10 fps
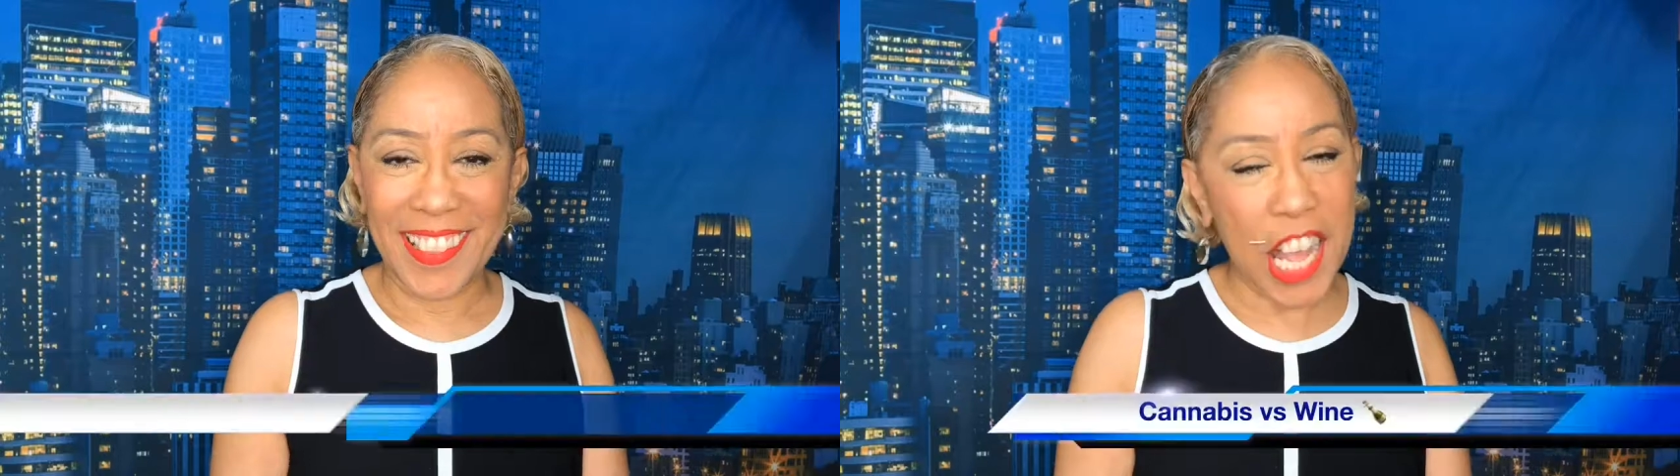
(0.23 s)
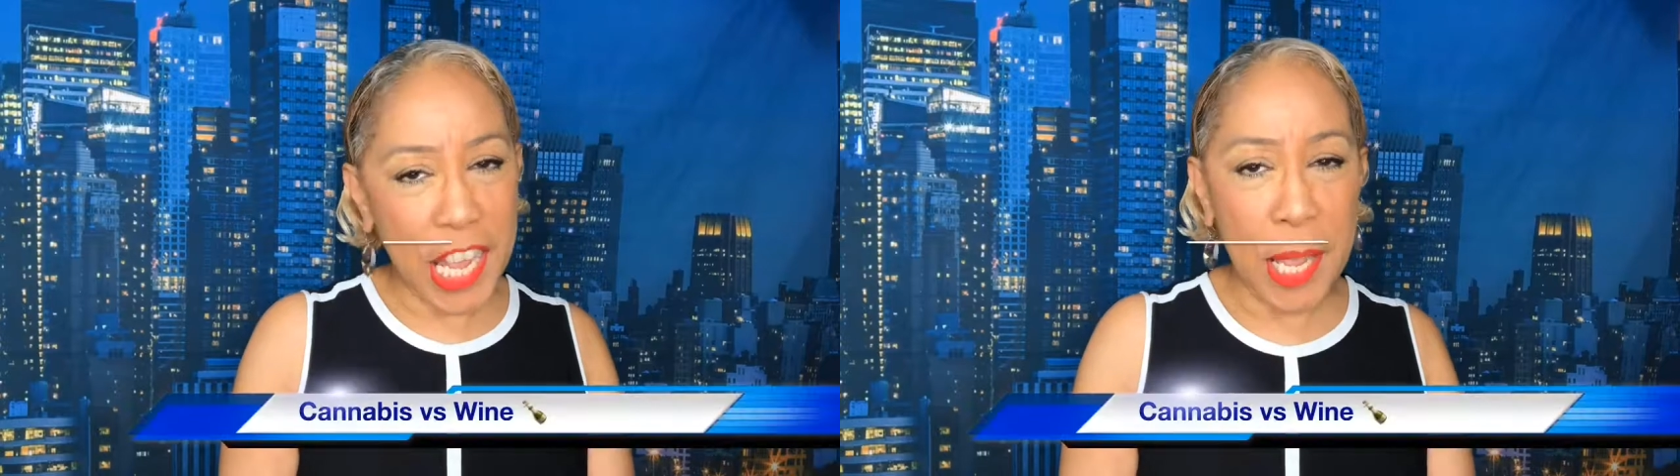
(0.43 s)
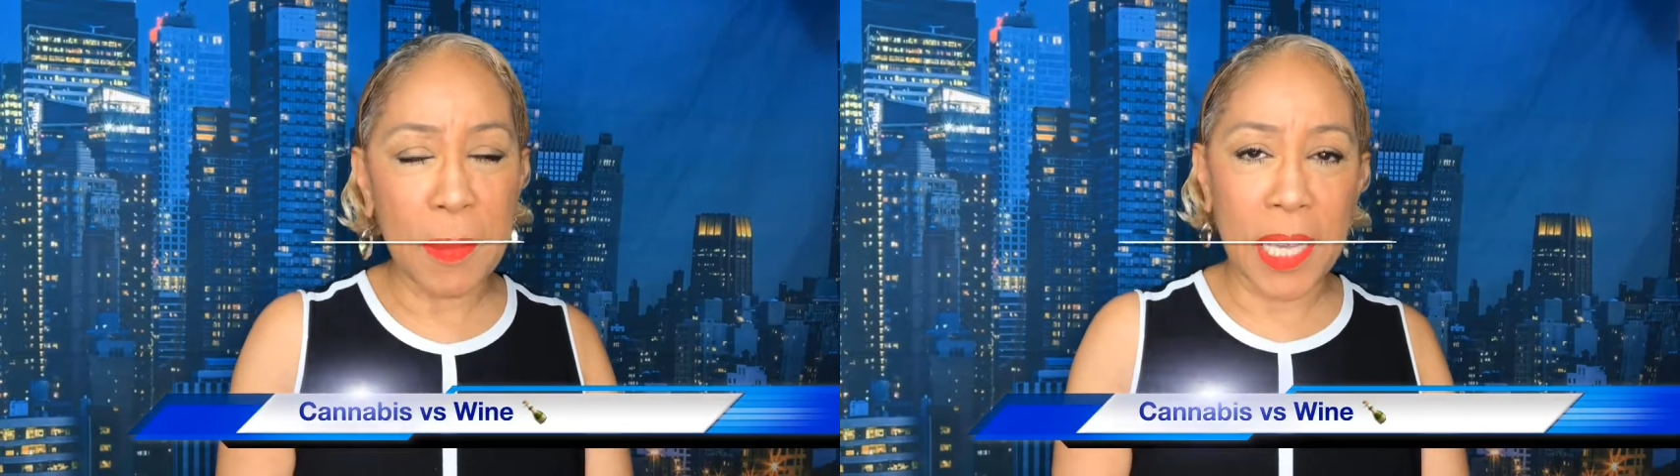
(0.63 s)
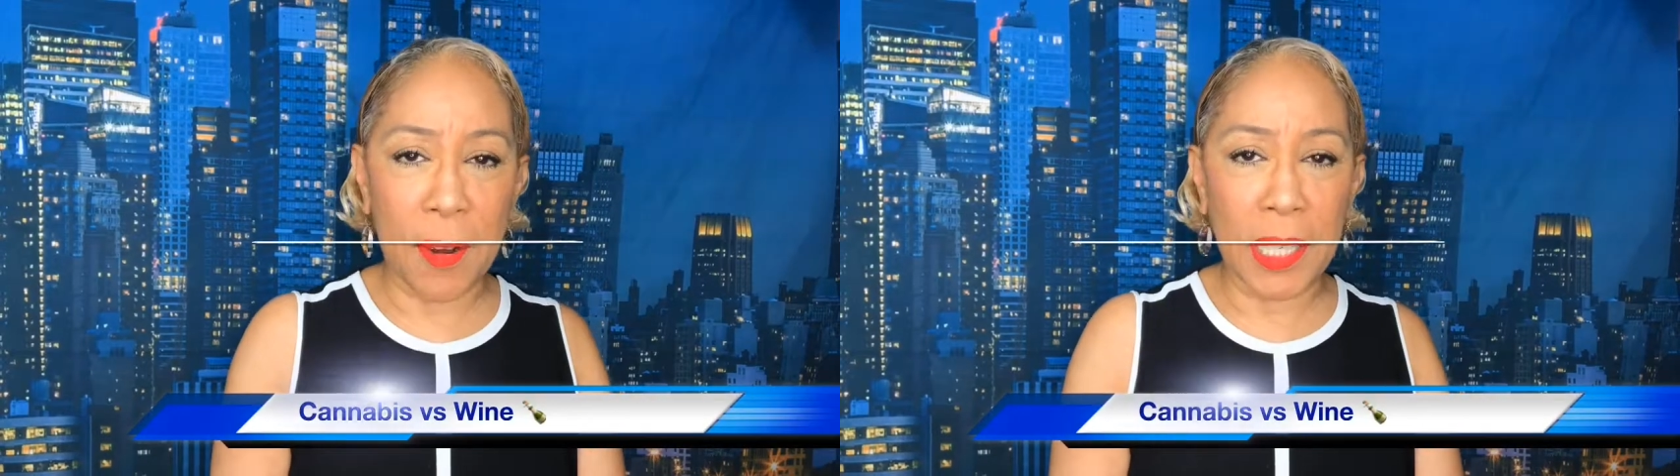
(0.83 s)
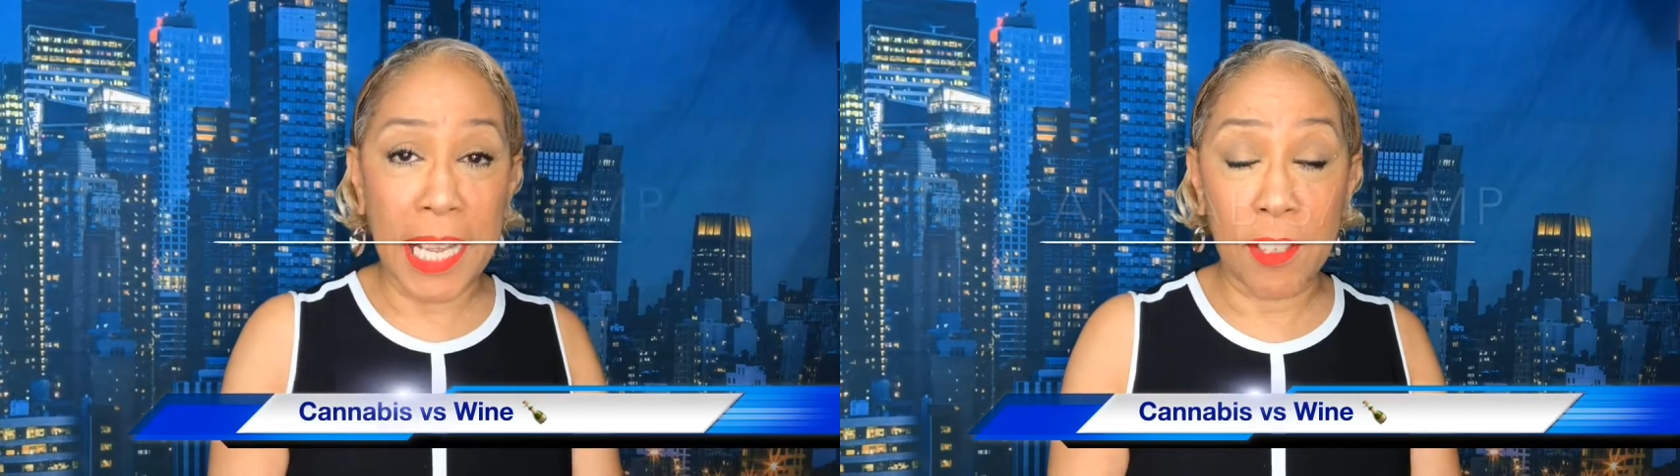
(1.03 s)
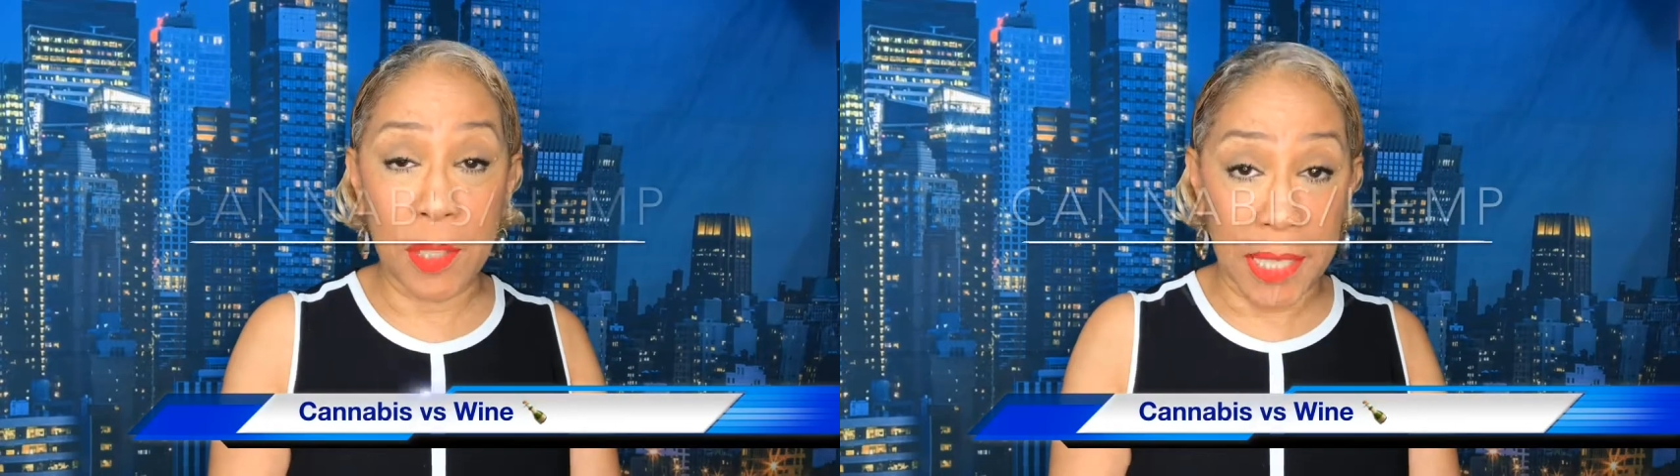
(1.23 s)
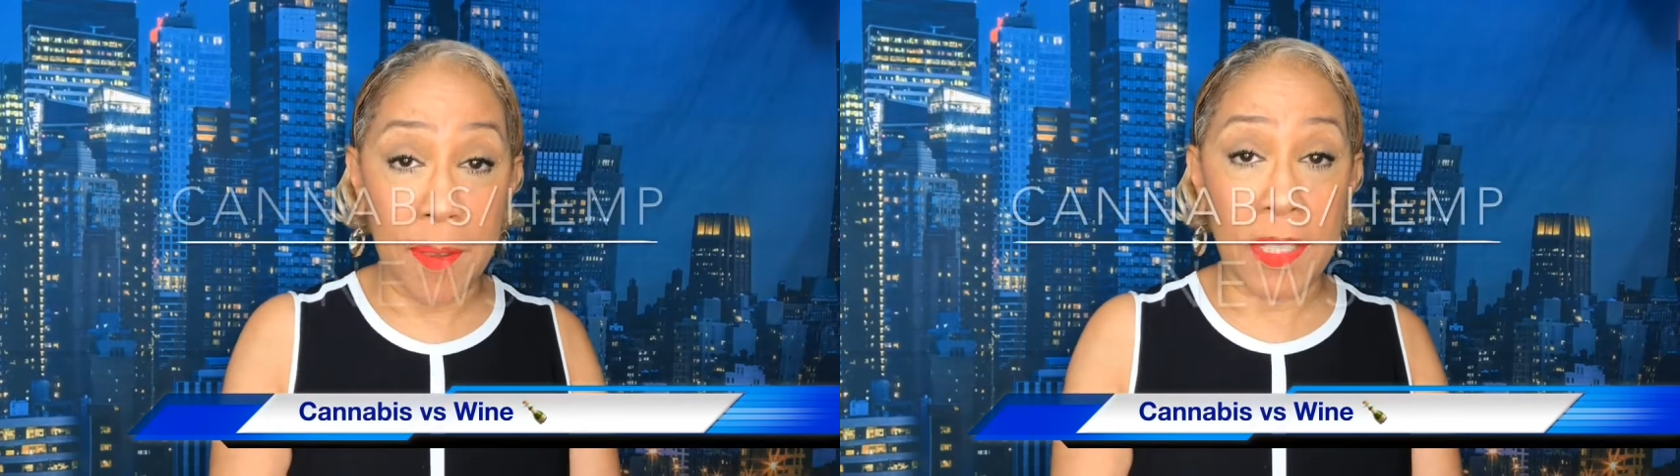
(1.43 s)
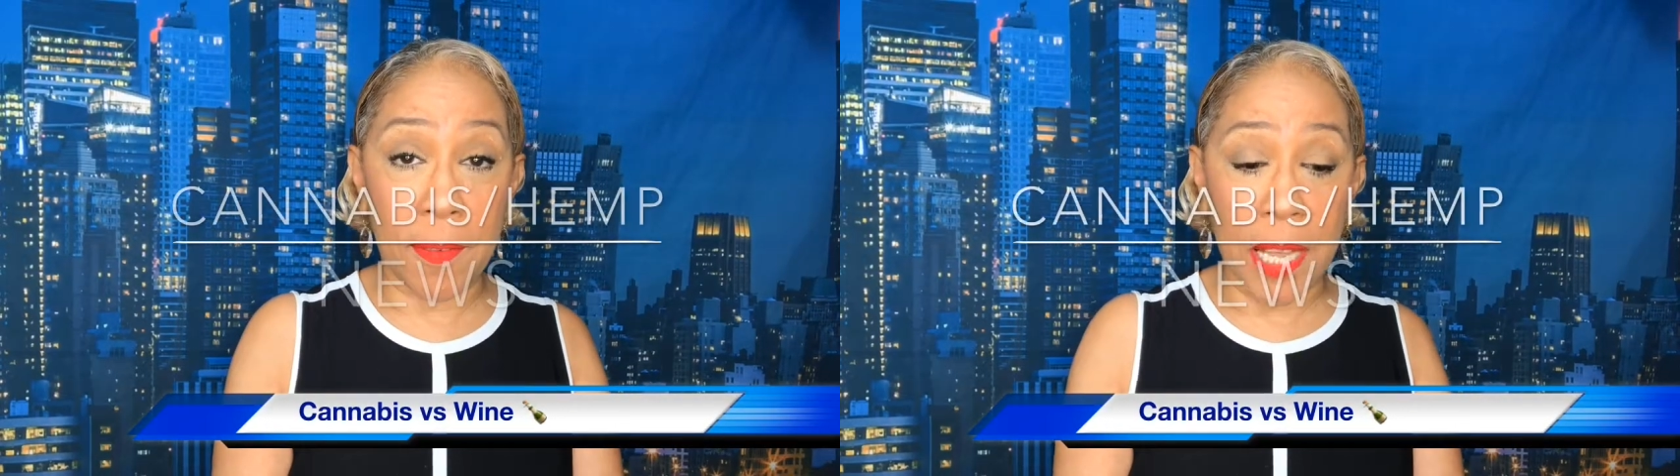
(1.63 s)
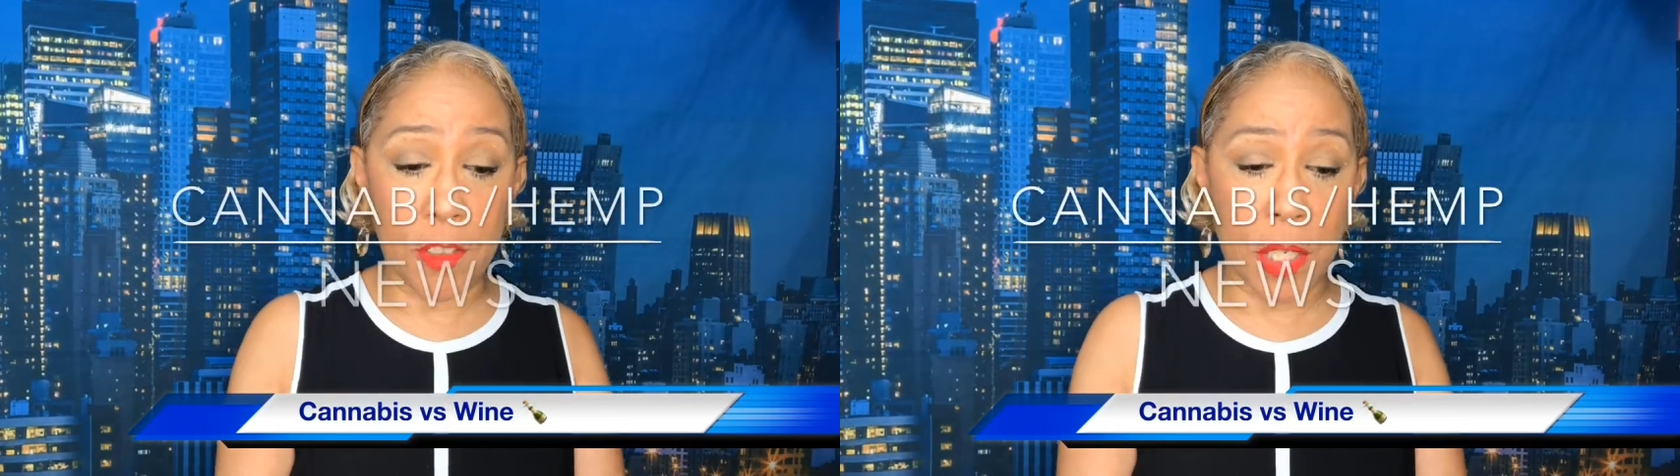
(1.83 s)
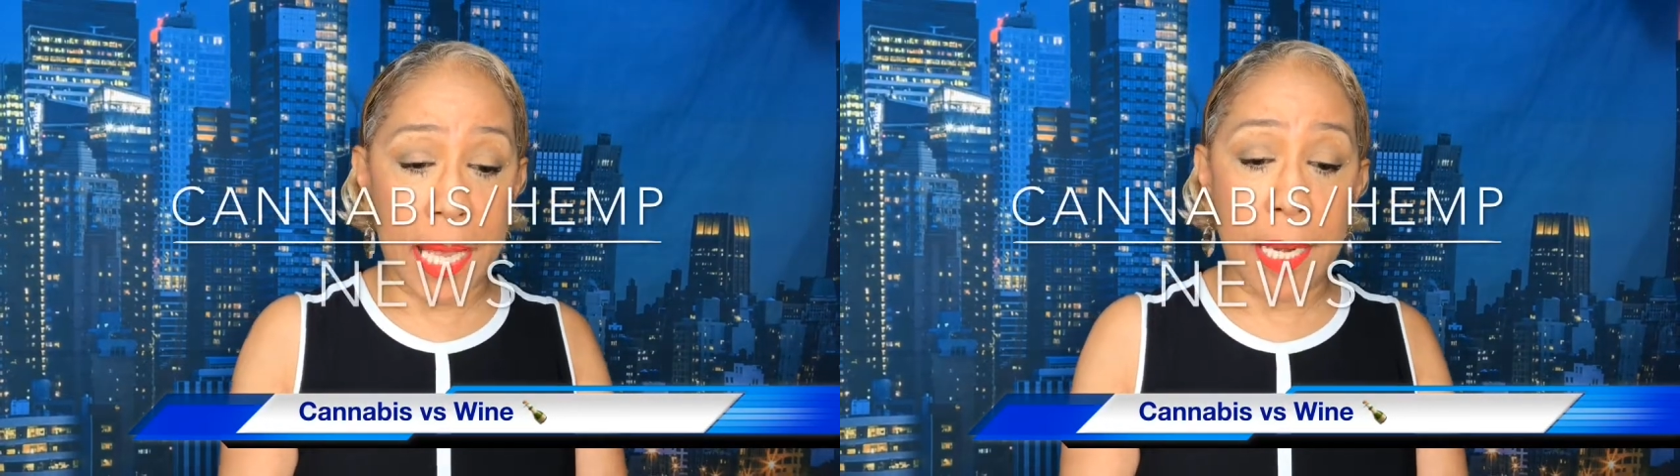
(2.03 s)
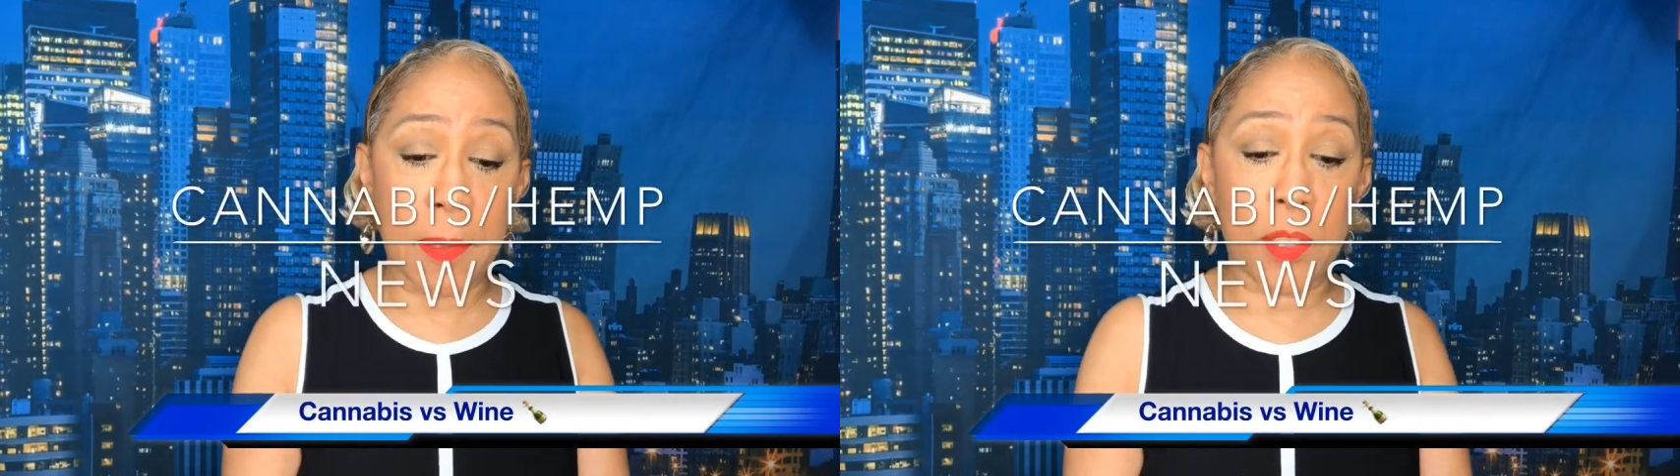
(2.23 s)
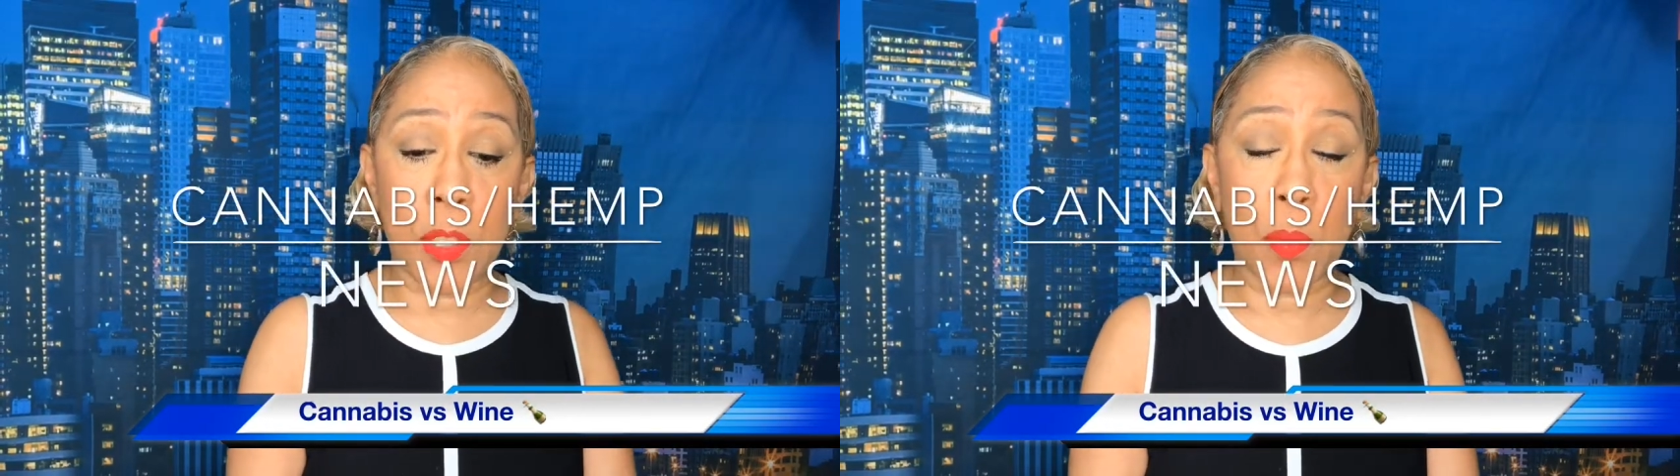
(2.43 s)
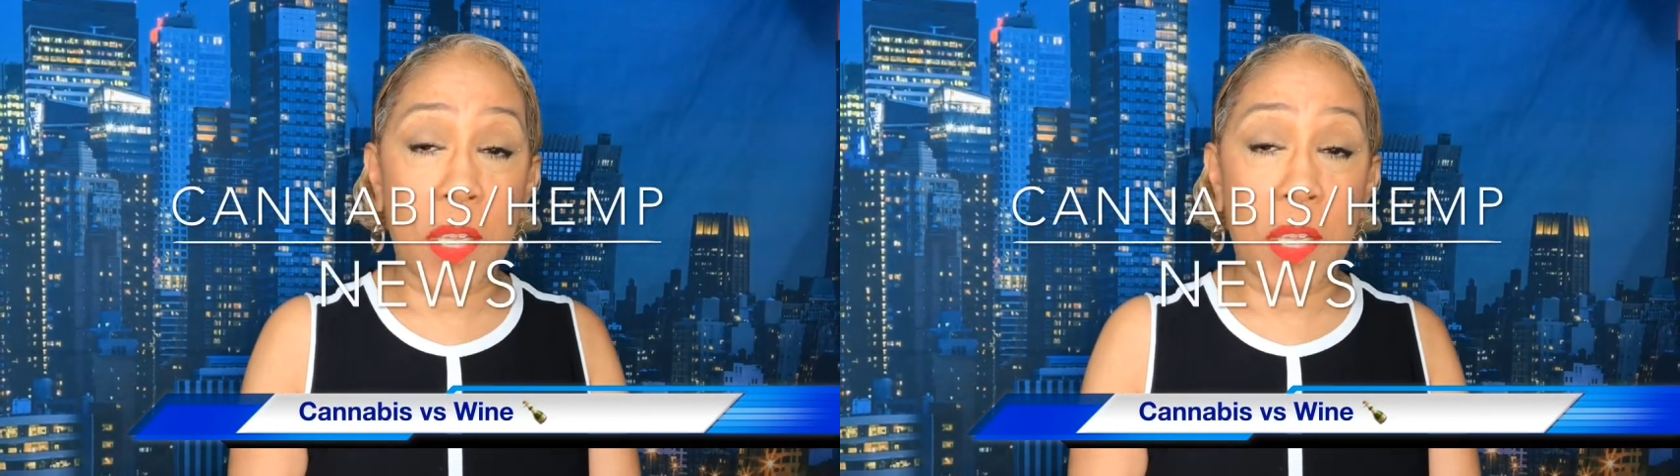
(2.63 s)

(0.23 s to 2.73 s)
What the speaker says: I am Carol Angela Davis. I've got your cannabis news.